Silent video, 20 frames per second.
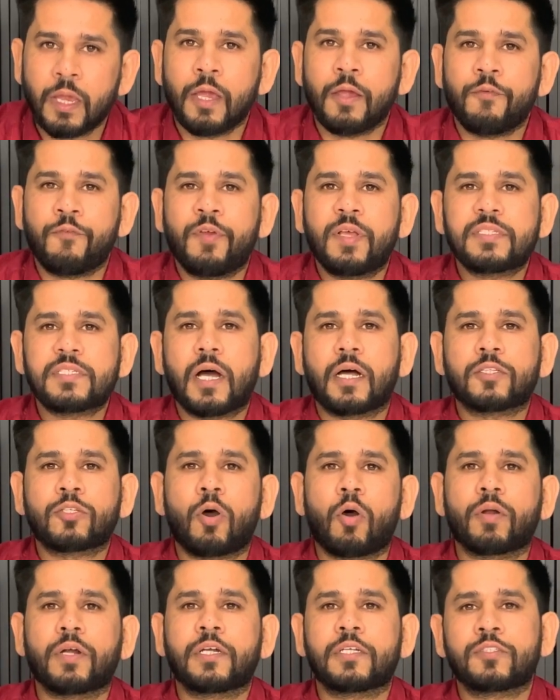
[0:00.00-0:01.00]
Visa
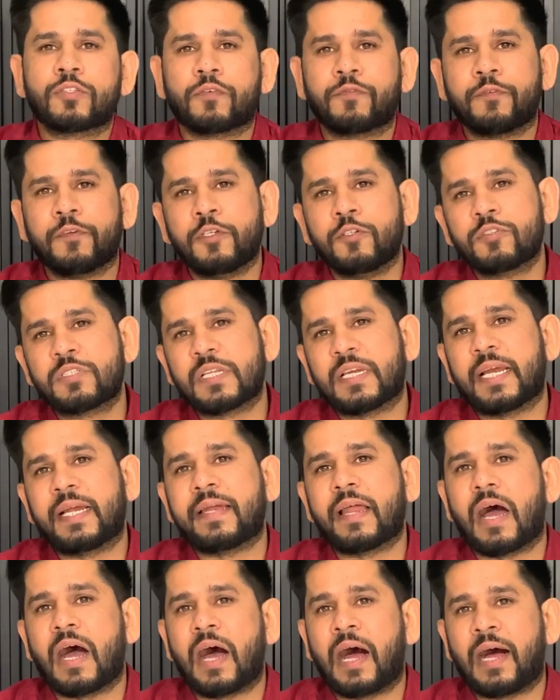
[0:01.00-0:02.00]
authorities of New
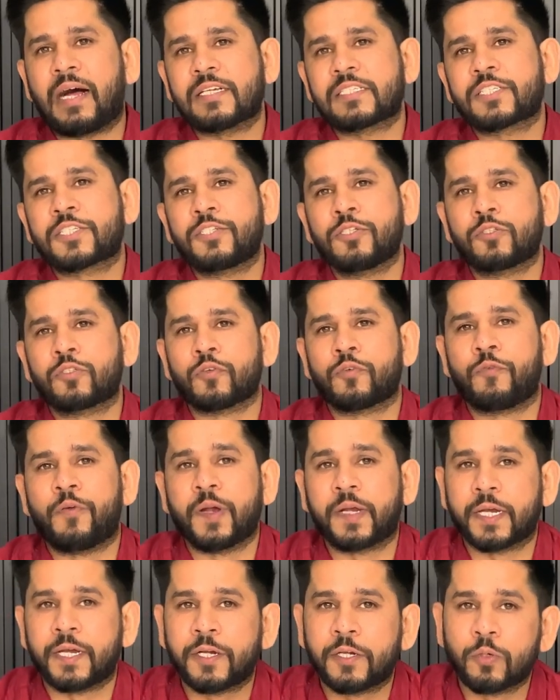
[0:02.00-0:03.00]
Zealand ask you to
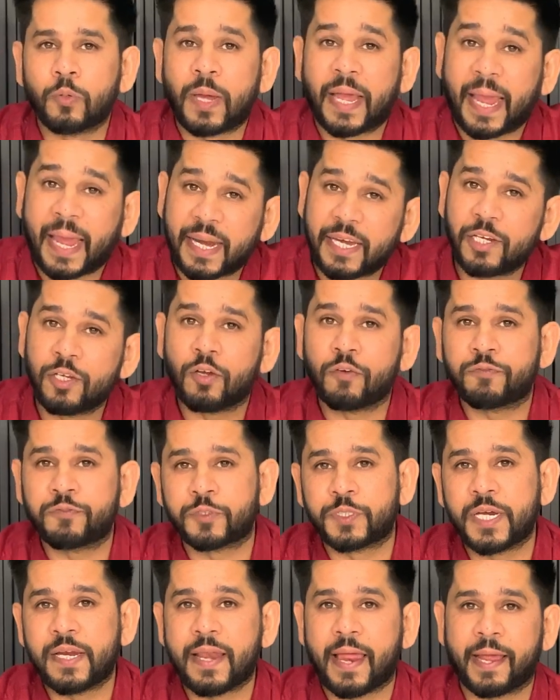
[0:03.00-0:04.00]
fit into any of
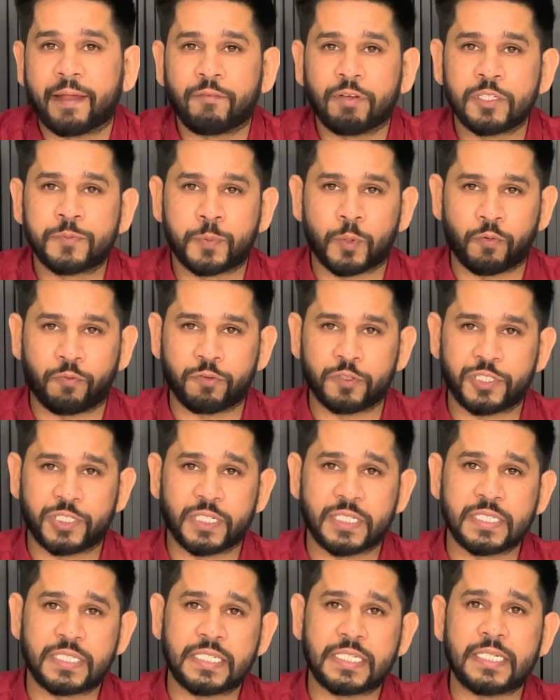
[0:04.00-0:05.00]
3 language
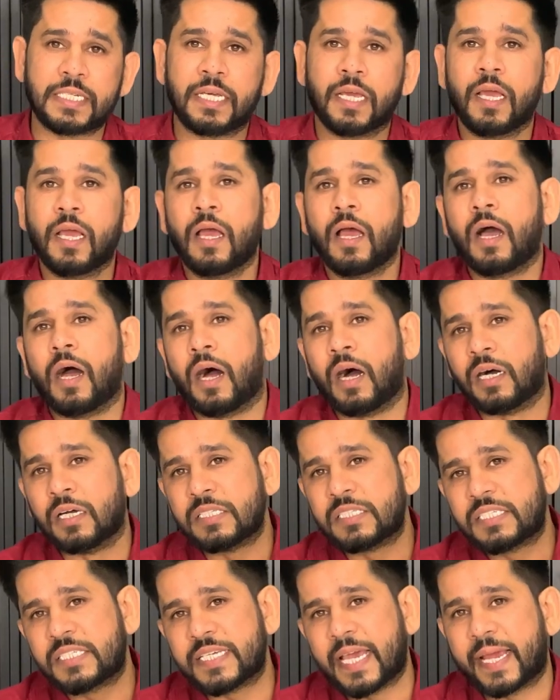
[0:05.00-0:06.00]
proficiency
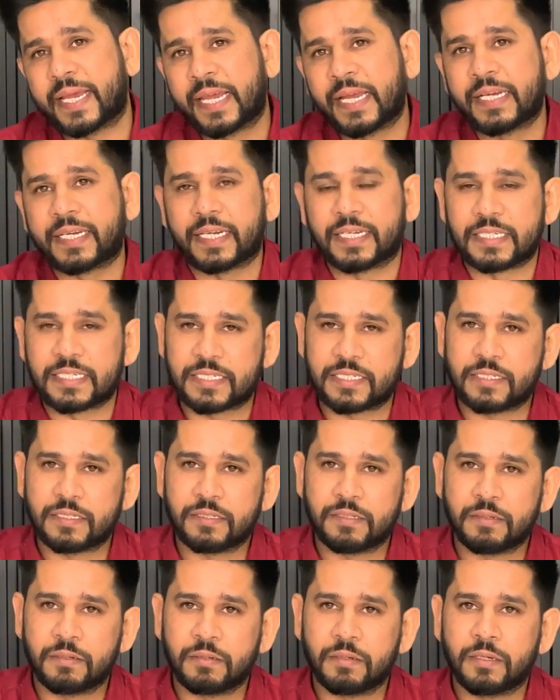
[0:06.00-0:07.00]
checking tests.
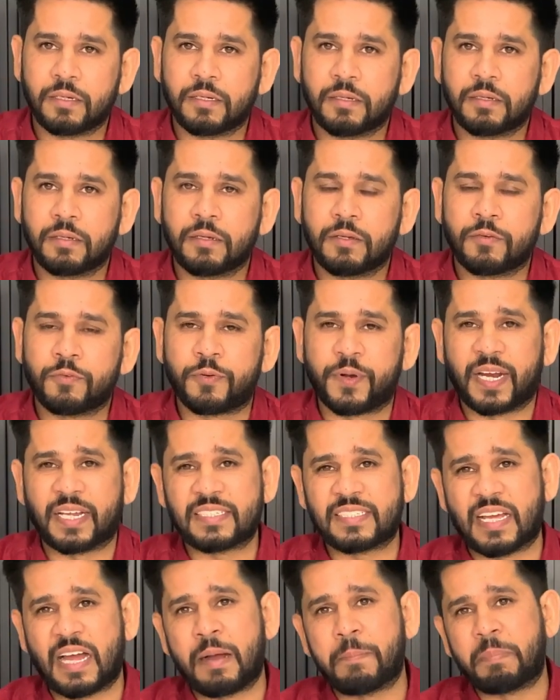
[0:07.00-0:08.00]
For
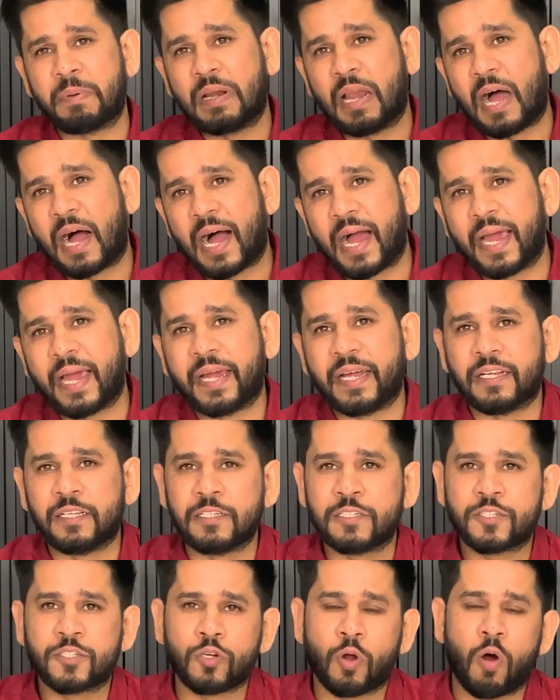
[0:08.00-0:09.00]
example,
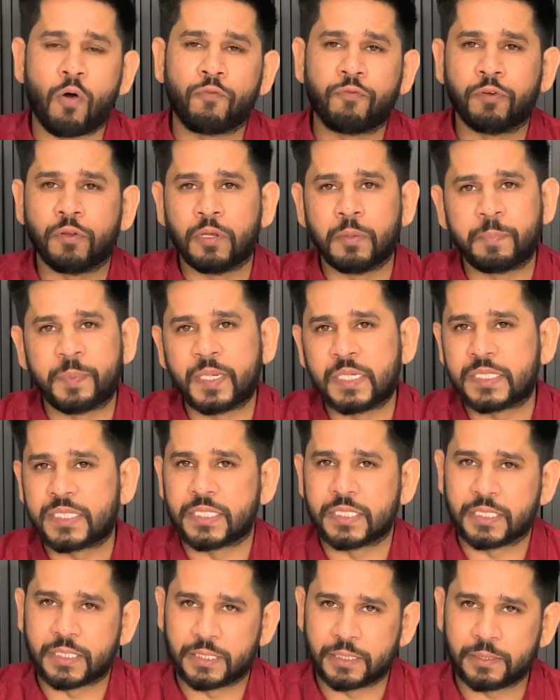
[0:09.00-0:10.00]
IELTS, TOEFL,
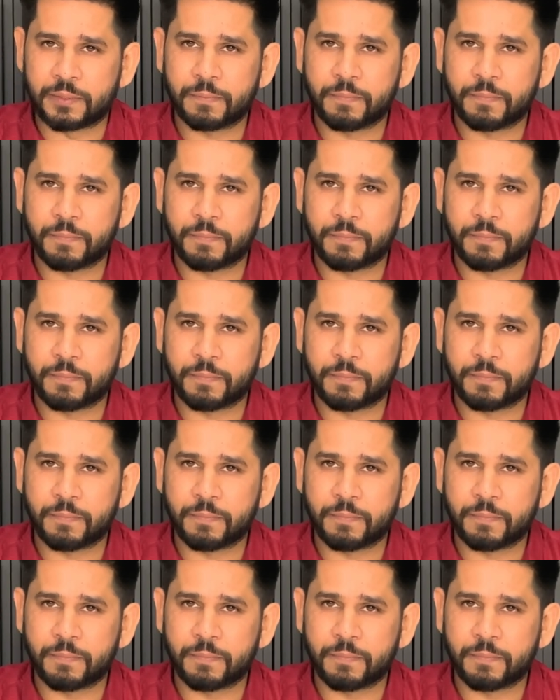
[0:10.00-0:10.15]
PTE.